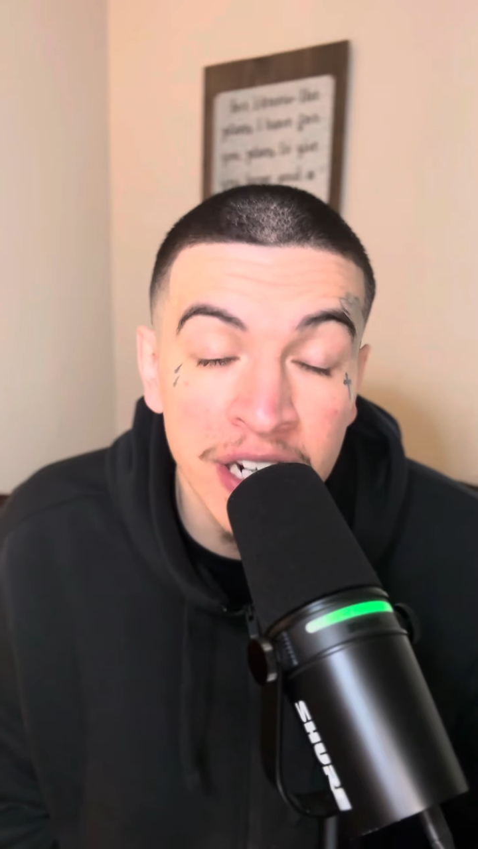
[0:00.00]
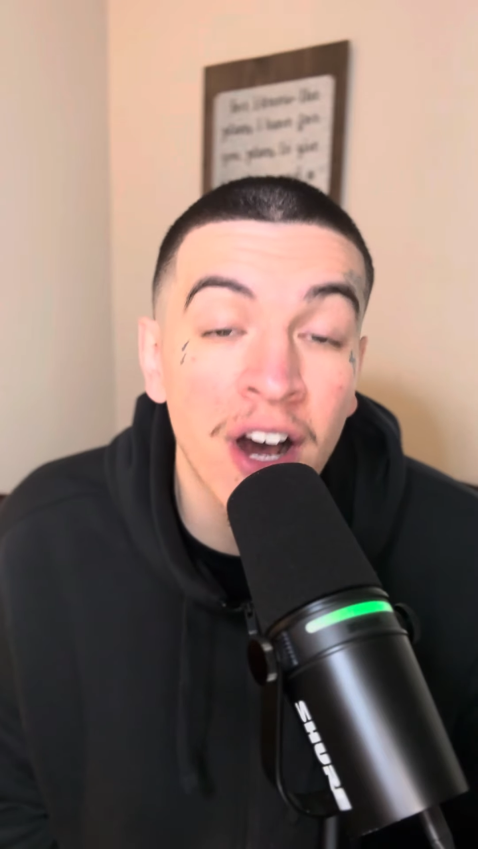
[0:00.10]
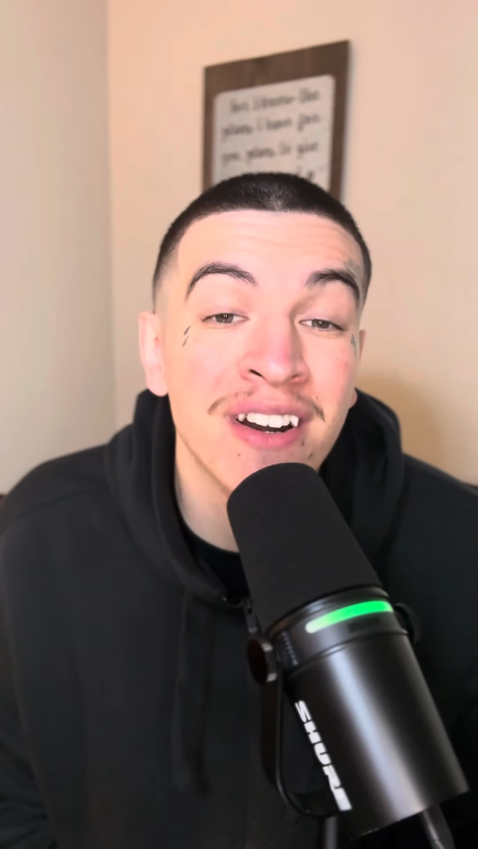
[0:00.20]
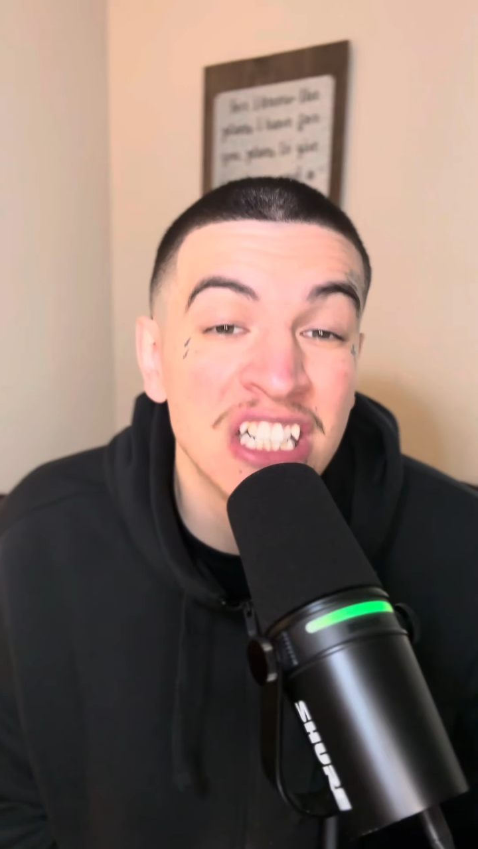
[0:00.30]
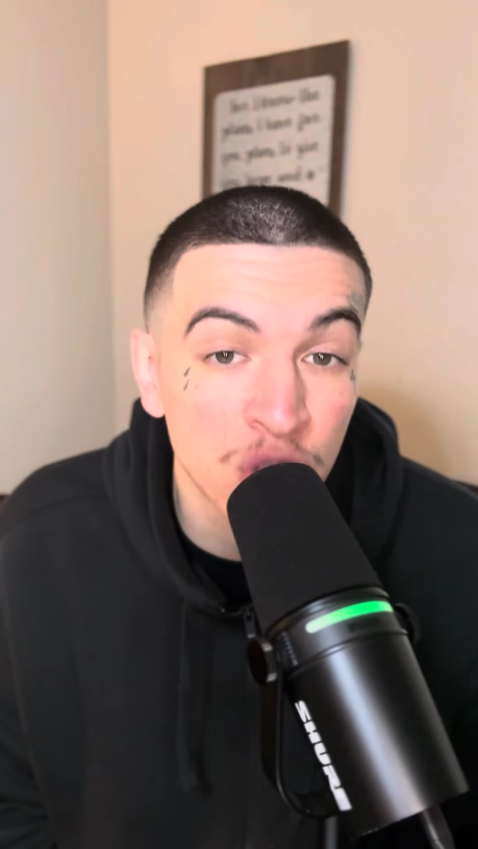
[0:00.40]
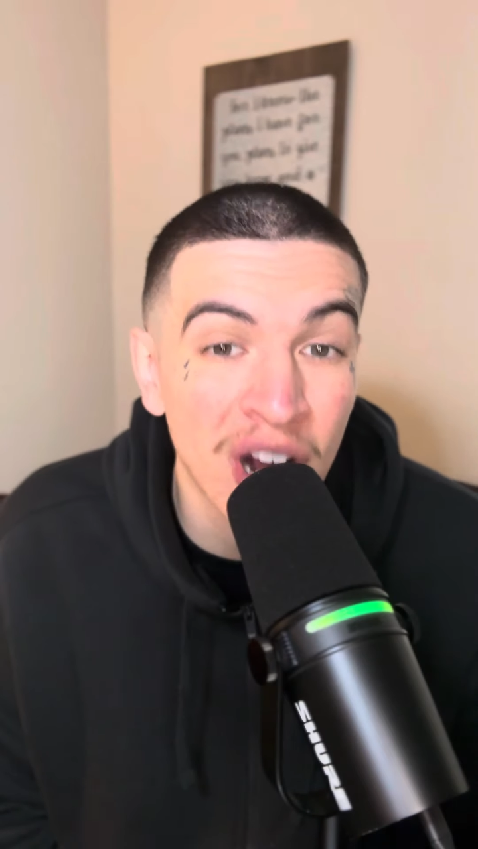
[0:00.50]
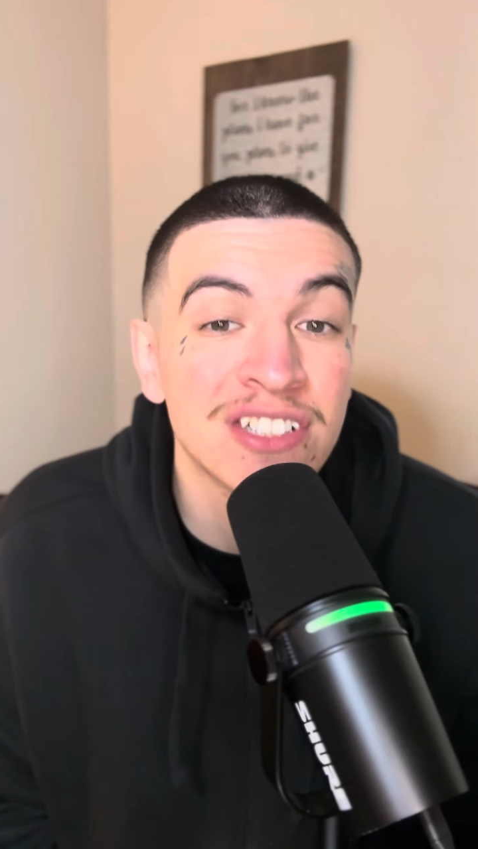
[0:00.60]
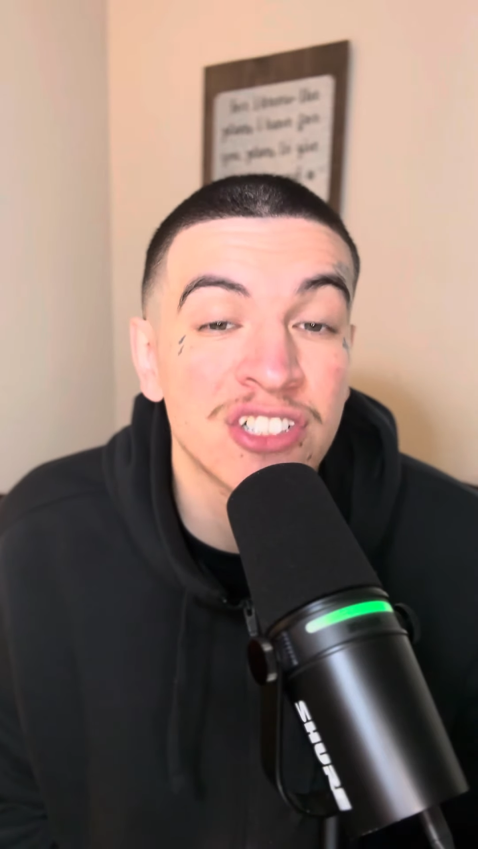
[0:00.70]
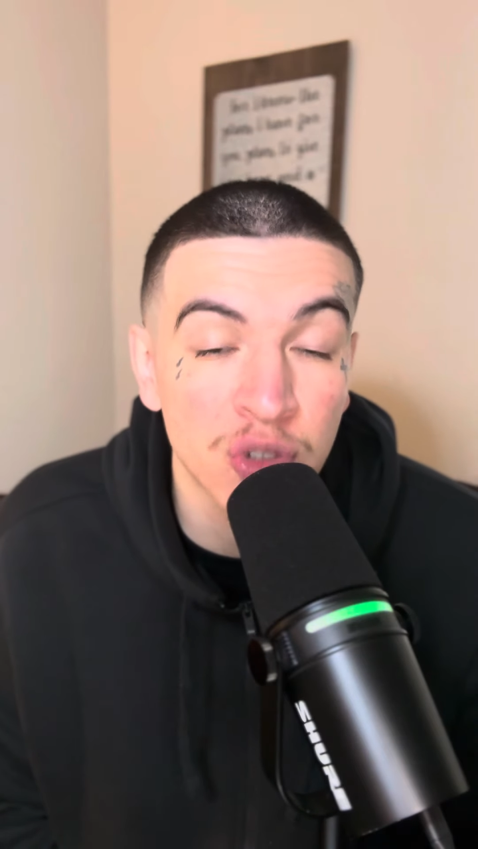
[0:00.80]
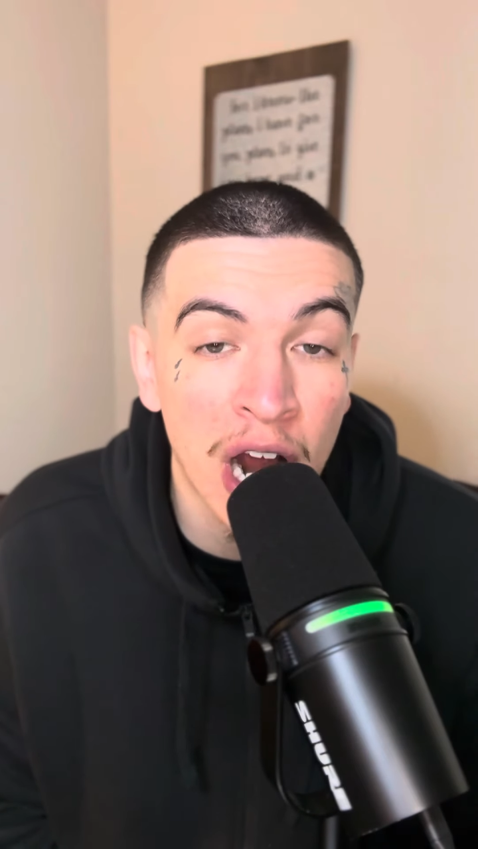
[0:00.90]

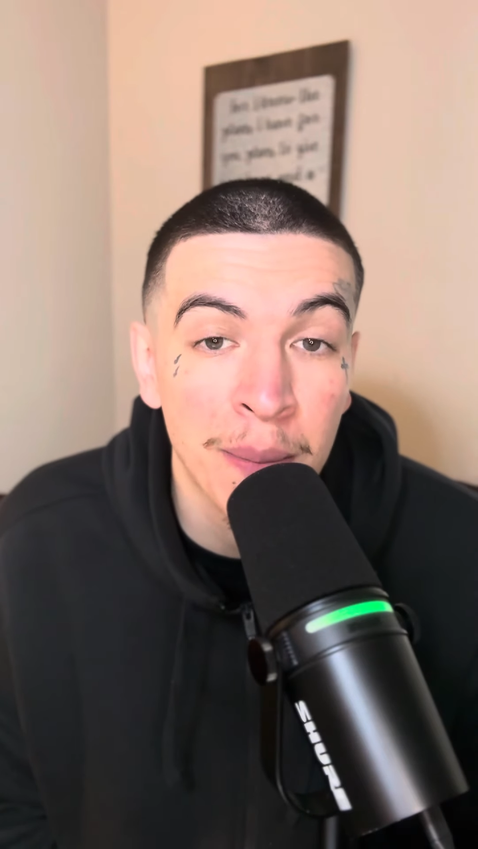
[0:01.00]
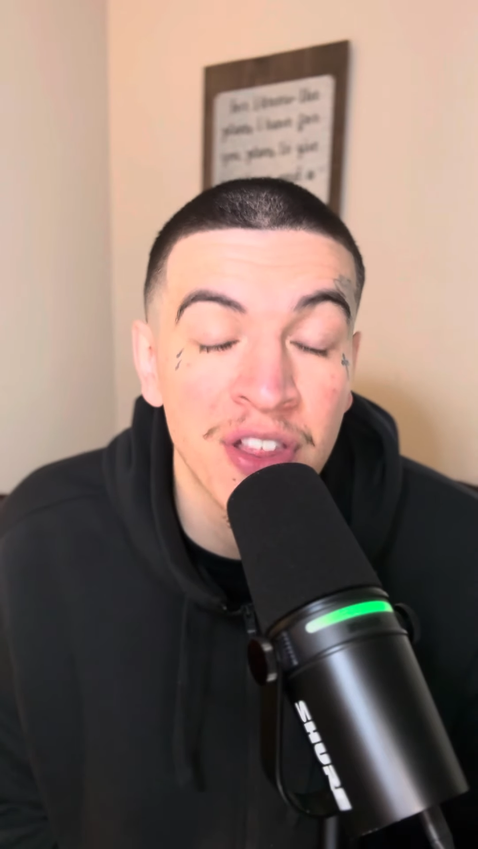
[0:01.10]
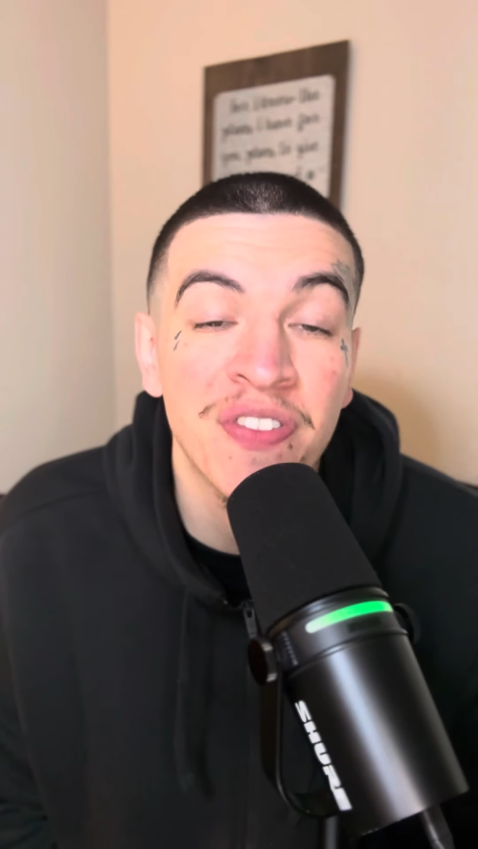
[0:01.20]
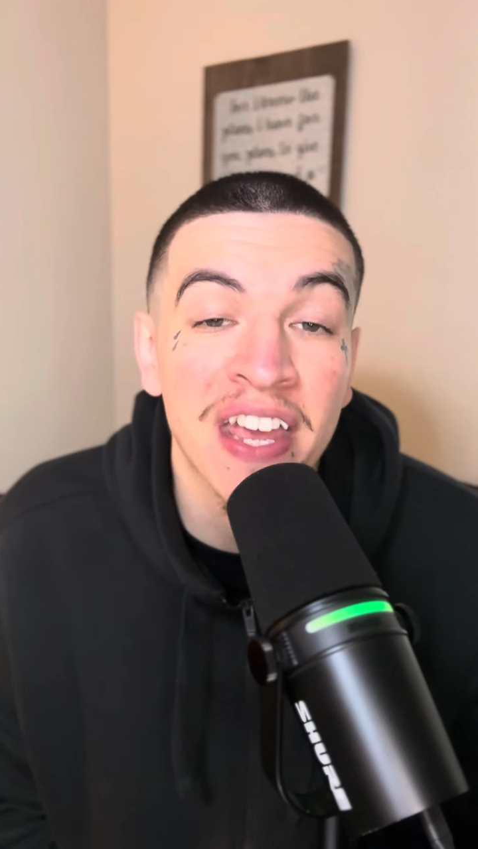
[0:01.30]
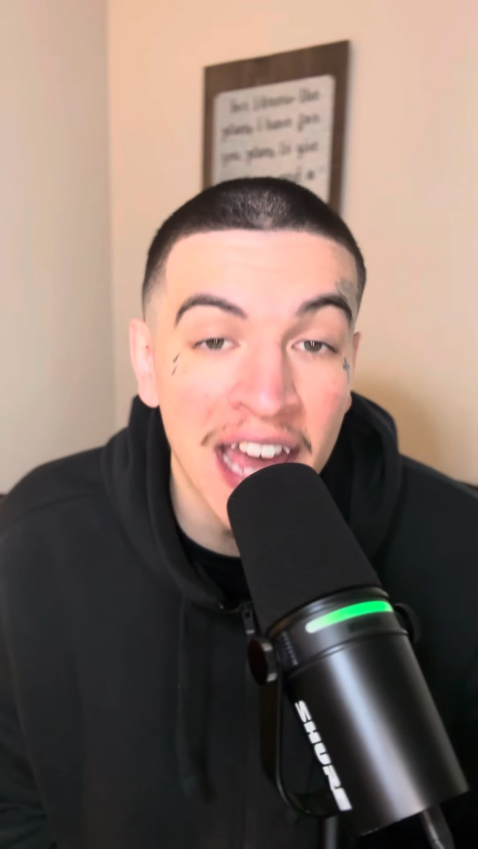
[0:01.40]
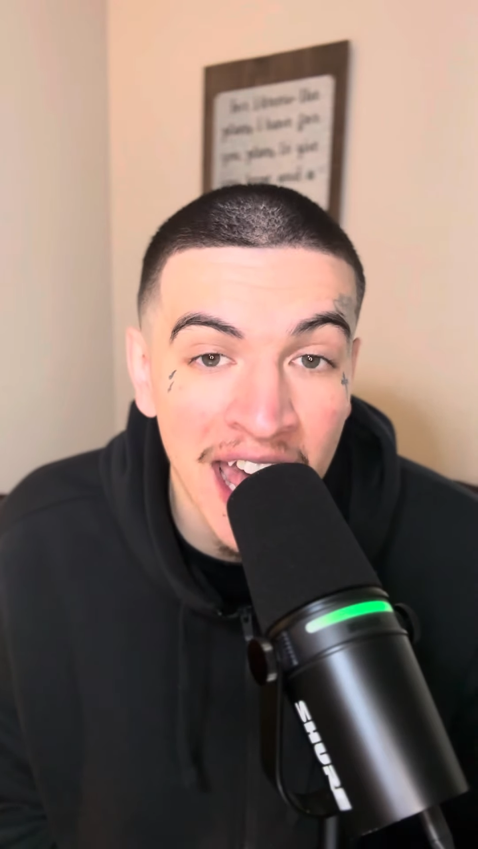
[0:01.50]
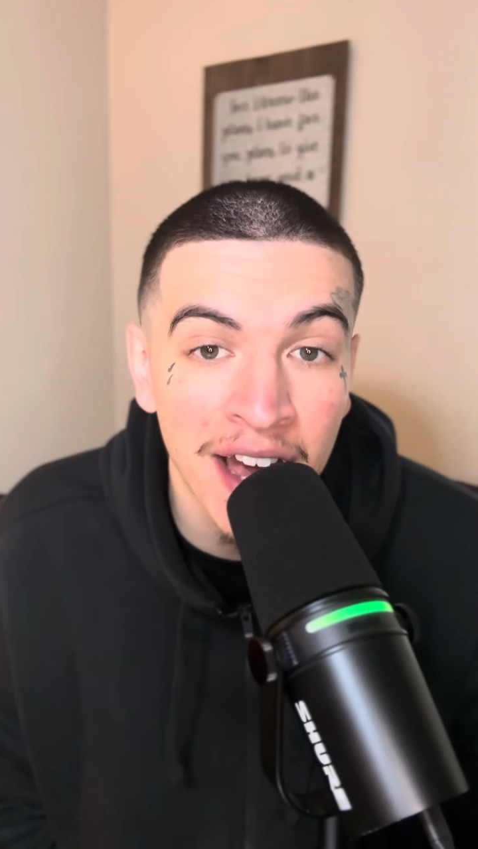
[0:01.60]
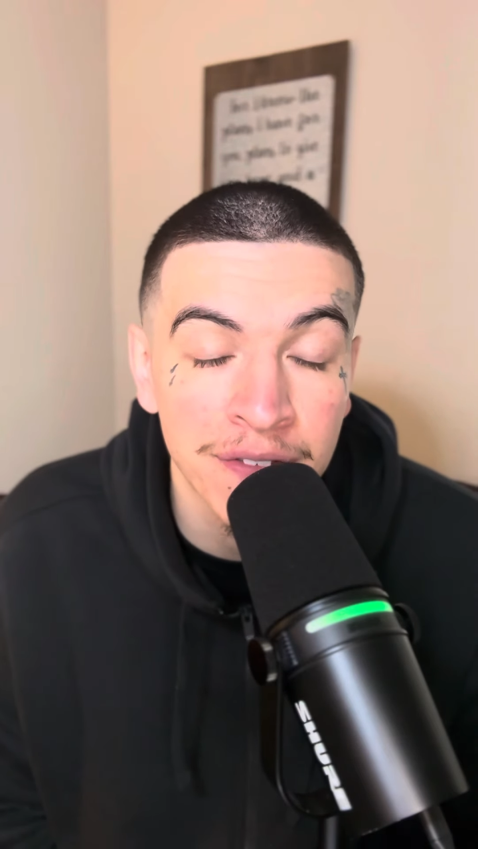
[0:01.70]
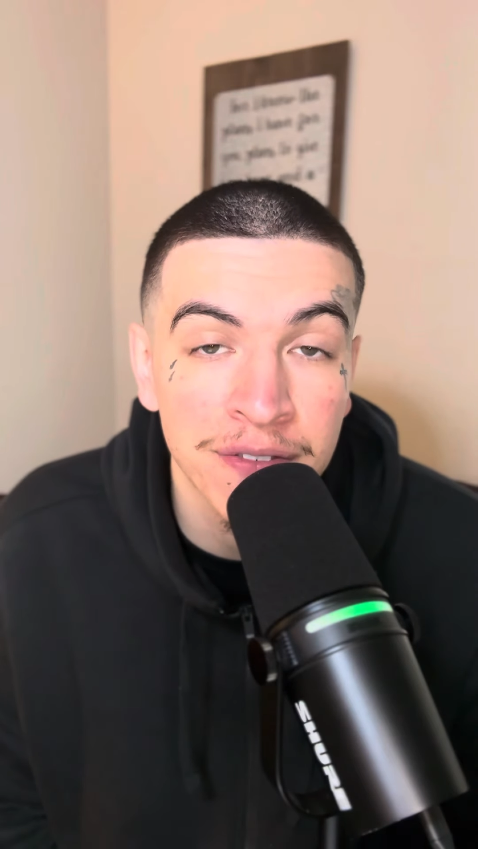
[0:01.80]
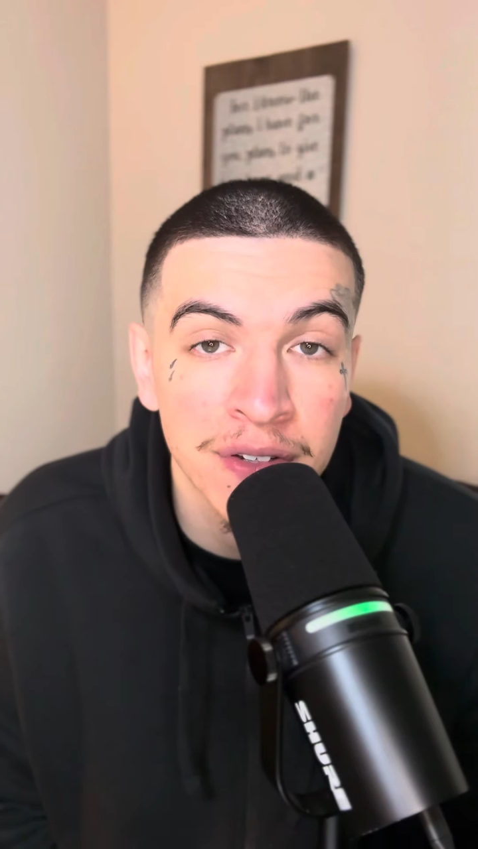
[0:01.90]
unaddressed trauma that they
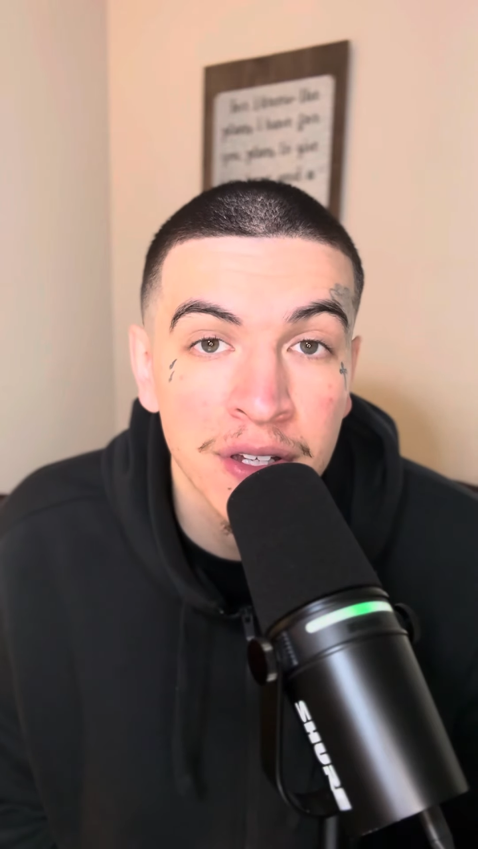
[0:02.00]
have,